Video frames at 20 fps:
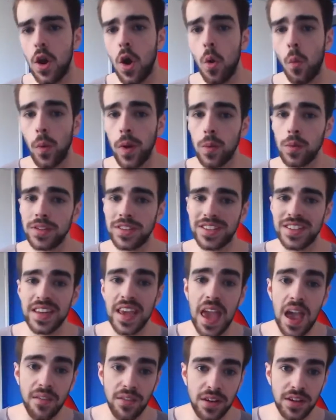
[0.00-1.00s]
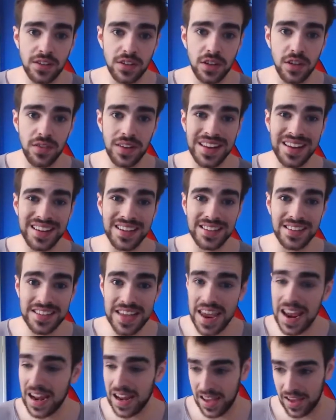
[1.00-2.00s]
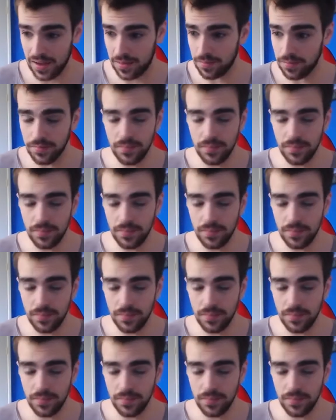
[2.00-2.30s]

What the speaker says: we would see evidence of it daily.